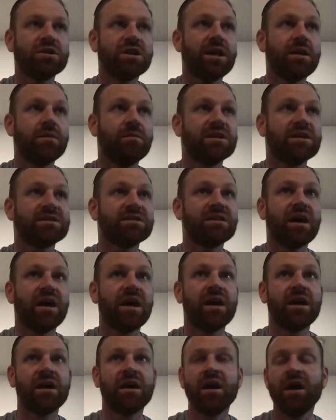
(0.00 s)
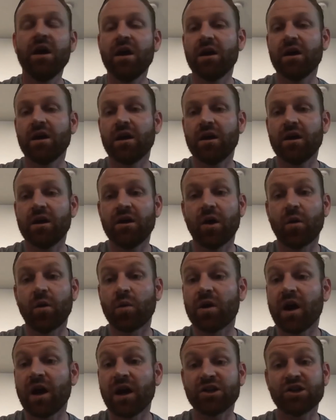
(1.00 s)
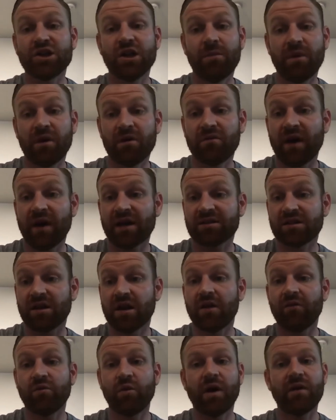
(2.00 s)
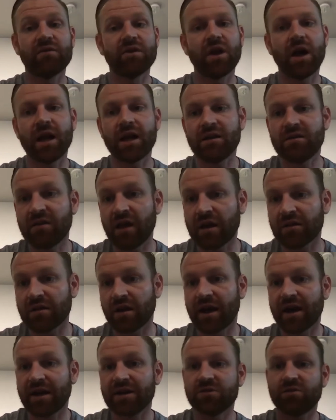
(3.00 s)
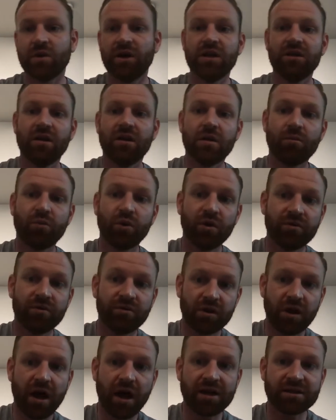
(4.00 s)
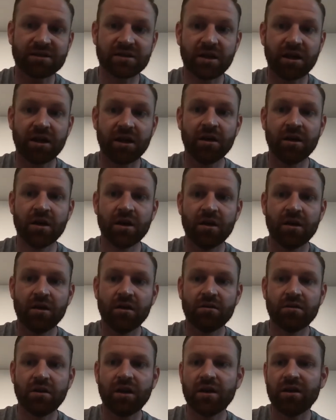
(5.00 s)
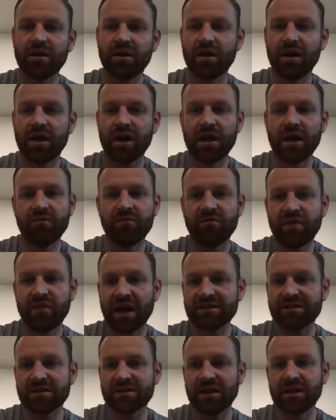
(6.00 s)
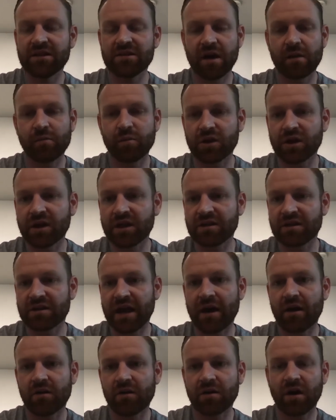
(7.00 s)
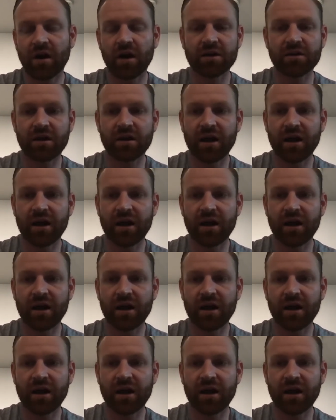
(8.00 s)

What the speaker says: is saying, we're not shipping fast enough, we have a lot of deadlines, we need to improve velocity, then doubling down on